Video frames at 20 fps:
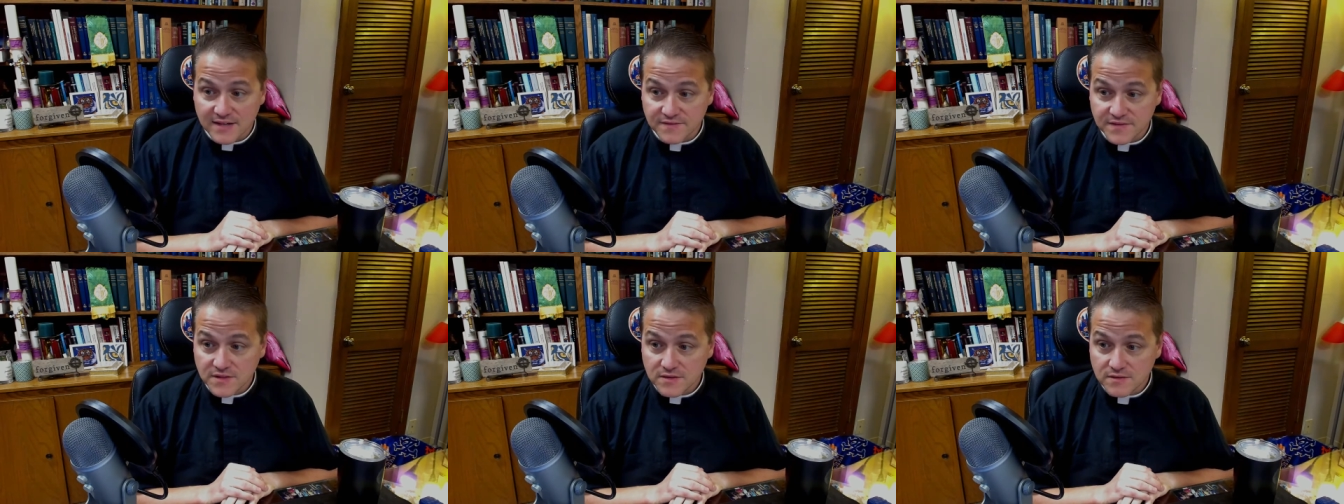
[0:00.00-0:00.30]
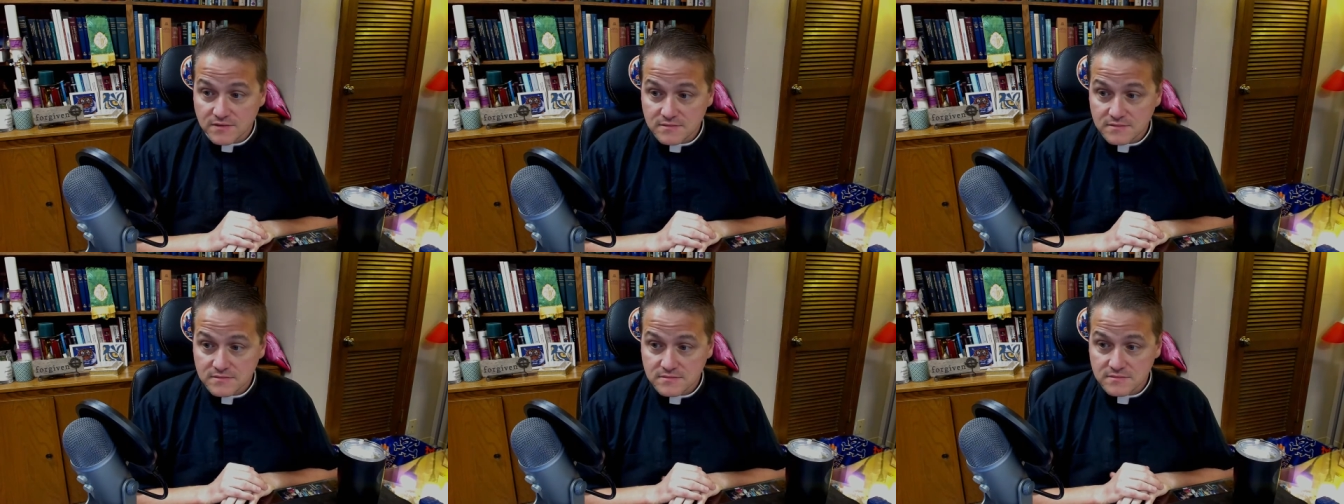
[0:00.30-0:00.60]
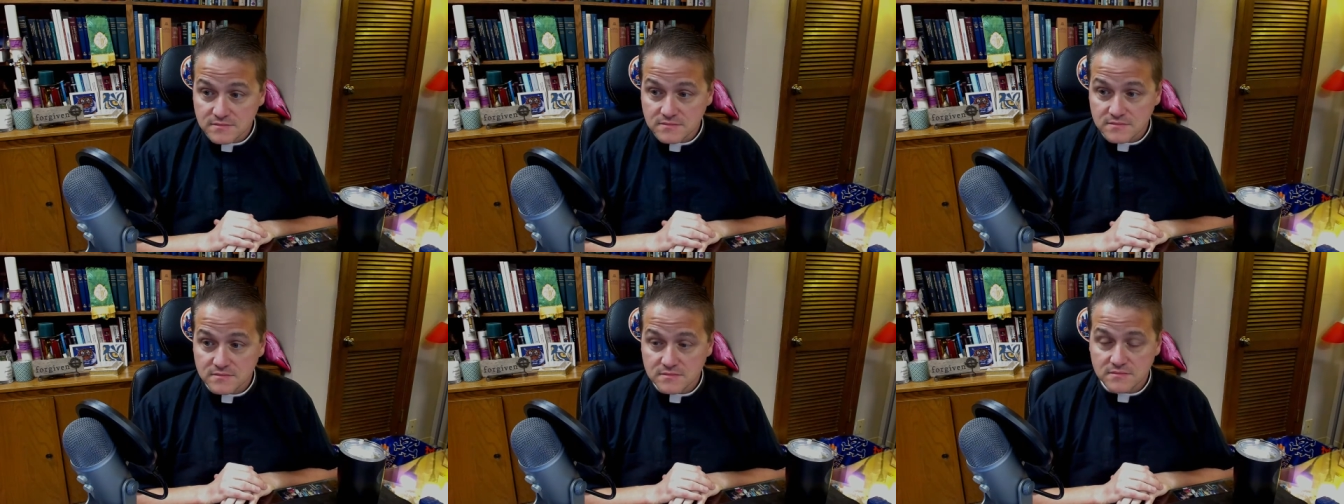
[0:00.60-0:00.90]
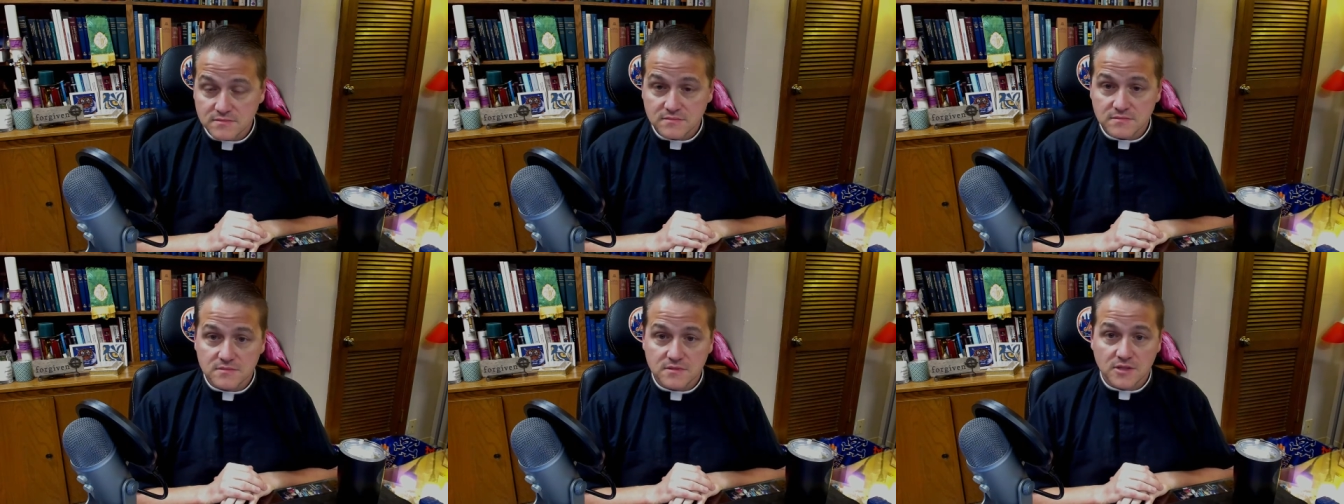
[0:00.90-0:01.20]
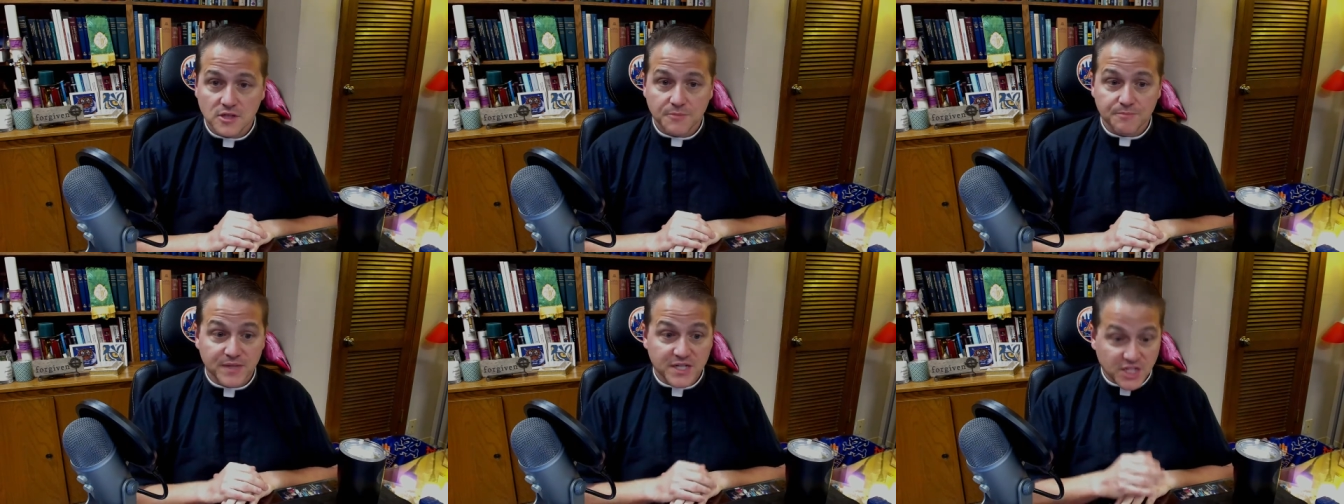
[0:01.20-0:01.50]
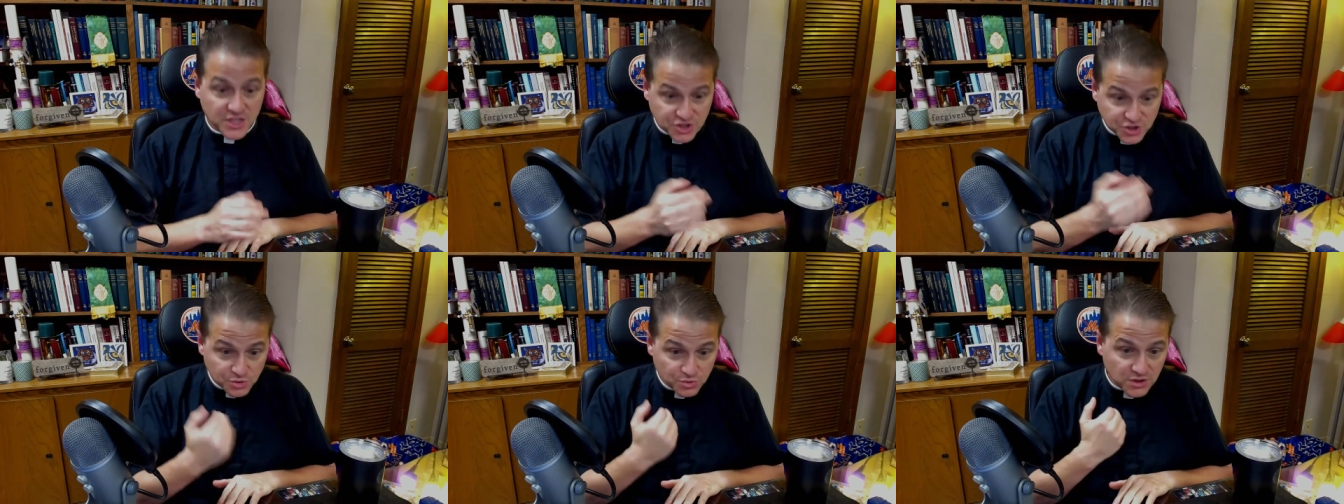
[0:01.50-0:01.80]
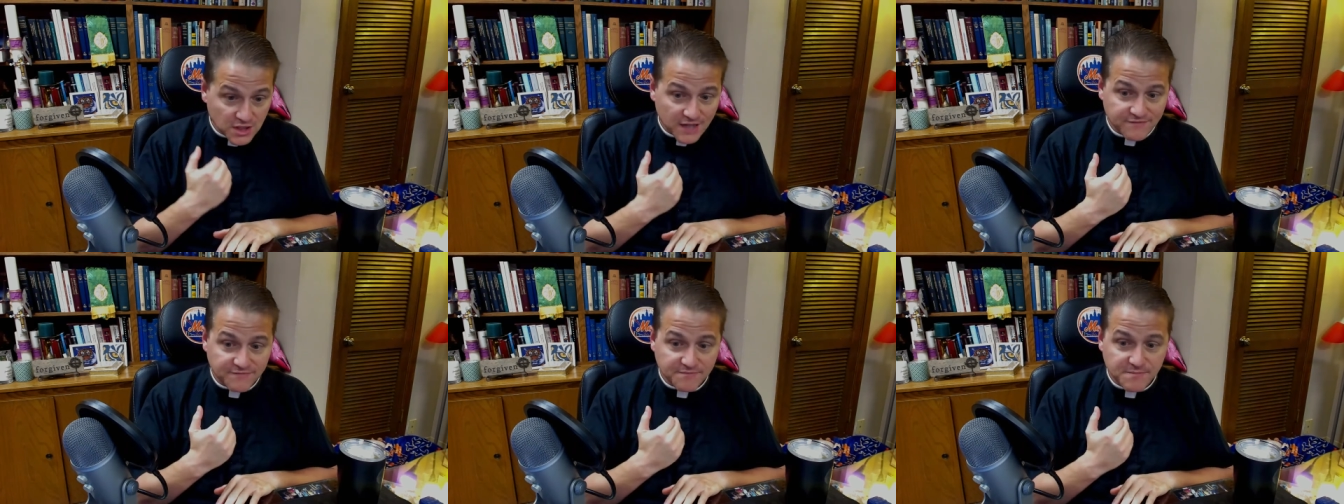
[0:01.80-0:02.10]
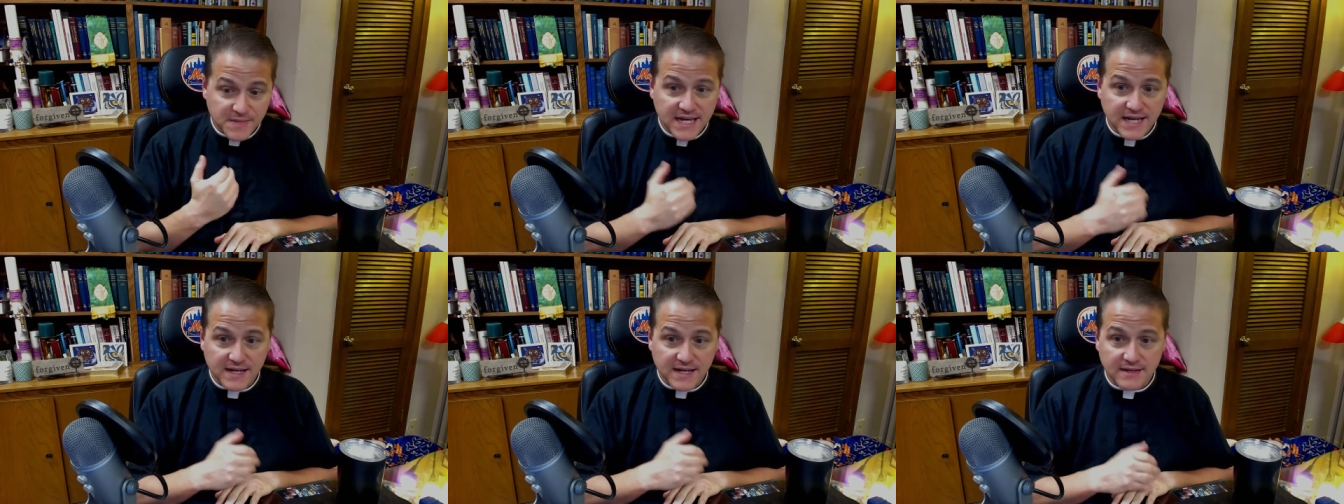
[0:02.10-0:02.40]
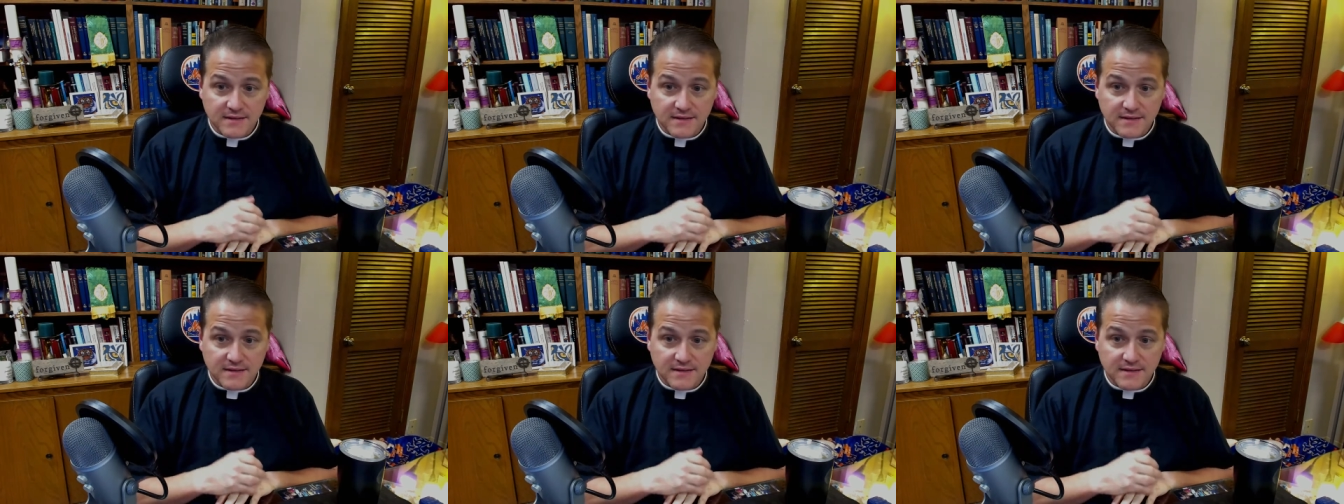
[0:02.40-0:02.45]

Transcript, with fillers: you, because you love me.